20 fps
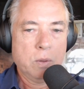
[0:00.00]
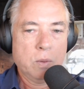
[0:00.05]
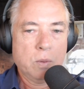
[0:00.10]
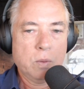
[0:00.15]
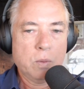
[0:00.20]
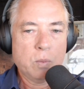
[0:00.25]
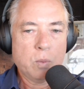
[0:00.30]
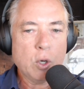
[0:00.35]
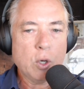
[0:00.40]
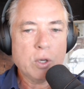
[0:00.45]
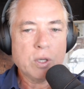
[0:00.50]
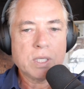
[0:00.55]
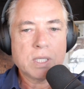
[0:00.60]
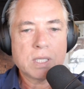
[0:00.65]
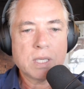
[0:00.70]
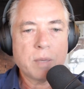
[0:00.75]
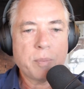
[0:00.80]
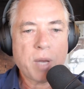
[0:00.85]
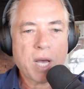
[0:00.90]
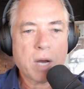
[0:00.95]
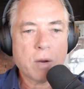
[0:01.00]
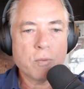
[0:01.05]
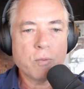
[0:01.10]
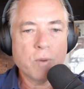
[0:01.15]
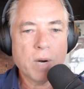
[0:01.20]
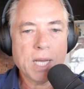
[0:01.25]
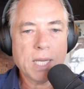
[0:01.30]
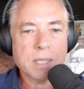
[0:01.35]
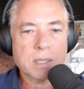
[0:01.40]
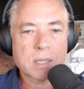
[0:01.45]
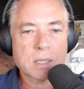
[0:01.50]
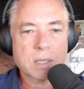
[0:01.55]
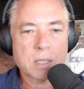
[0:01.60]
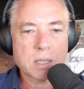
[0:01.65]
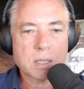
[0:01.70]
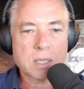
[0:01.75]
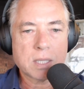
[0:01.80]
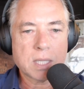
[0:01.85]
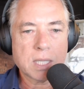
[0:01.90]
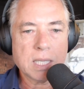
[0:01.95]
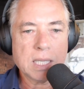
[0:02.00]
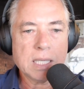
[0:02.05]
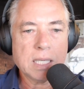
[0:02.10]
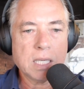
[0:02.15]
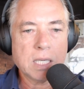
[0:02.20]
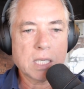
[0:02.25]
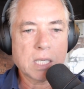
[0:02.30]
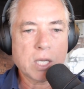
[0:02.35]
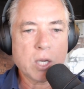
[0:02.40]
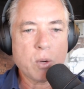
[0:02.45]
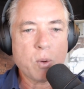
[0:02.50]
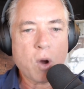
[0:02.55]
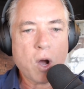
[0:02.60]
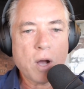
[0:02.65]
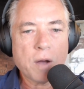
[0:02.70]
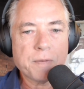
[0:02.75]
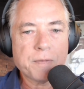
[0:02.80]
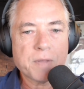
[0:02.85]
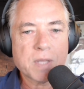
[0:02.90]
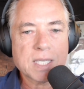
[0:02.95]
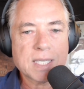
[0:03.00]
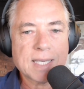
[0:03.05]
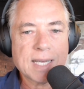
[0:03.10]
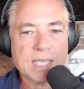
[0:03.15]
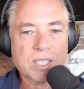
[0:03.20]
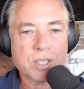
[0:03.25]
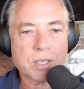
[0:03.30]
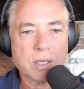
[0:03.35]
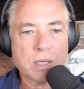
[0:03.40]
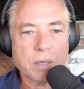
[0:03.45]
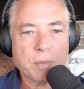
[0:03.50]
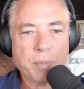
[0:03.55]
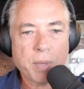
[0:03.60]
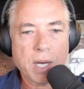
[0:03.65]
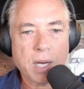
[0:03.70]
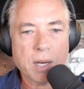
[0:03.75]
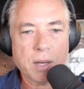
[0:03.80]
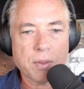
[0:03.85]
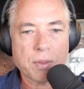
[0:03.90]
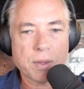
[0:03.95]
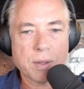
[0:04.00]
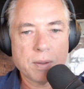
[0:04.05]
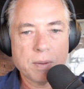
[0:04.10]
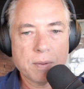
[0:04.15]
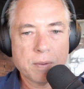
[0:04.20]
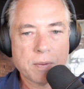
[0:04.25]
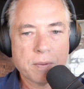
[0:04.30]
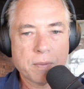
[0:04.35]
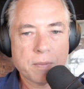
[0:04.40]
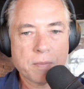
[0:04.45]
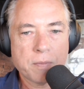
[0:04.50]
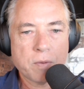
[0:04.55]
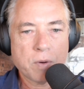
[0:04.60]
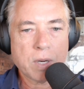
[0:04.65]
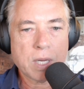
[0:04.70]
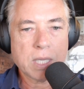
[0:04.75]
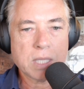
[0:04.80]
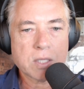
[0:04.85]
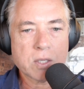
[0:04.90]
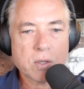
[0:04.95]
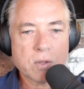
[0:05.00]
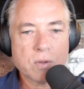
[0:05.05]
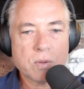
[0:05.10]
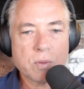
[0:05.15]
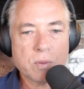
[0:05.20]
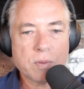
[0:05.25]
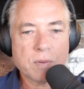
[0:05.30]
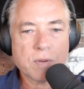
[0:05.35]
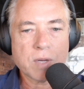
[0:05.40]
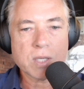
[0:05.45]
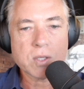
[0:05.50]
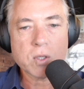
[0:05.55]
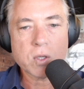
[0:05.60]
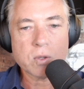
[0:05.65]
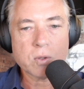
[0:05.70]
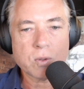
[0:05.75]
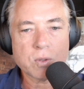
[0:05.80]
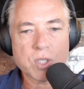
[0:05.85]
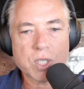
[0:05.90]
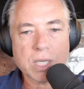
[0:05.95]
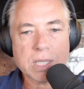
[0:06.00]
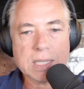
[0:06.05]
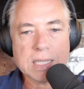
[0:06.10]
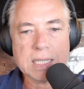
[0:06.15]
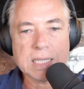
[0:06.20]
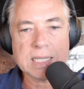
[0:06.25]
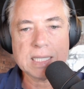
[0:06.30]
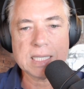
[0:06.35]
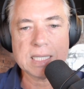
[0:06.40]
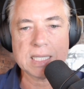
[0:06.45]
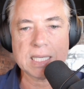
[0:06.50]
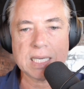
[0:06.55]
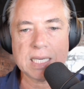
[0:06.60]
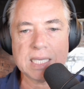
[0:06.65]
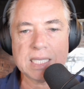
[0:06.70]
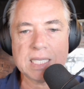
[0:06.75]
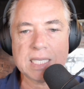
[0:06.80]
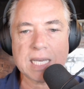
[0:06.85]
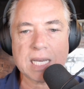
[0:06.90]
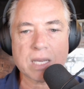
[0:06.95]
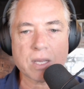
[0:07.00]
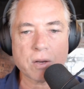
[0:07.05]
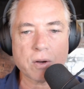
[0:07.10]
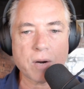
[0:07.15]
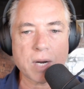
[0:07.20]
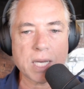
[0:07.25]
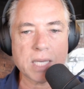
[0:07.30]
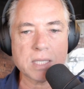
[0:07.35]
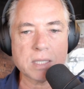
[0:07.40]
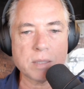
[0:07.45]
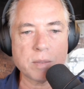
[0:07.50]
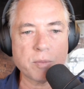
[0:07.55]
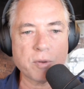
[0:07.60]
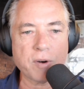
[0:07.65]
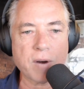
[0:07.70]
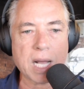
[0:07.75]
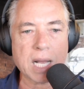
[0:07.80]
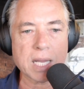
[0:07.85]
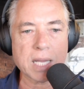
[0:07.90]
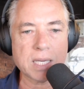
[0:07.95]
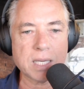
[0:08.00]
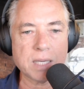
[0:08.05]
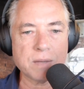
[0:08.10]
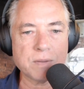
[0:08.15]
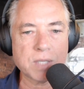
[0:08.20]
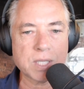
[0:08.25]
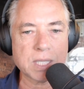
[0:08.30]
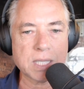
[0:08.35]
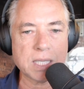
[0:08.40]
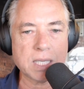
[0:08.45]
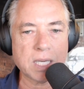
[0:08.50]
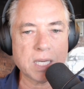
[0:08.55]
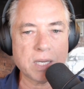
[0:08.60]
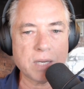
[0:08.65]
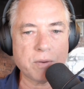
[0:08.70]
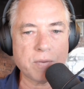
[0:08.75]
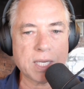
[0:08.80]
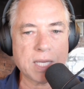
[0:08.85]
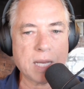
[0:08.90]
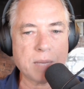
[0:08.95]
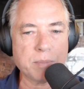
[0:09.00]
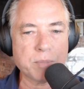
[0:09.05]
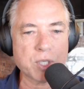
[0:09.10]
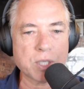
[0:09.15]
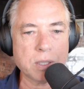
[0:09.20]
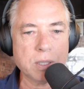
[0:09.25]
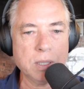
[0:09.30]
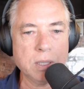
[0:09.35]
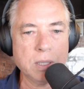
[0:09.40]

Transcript: words about race that go off the sanctioned path, right? So we've got social justice is a secularized morality of sin and redemption.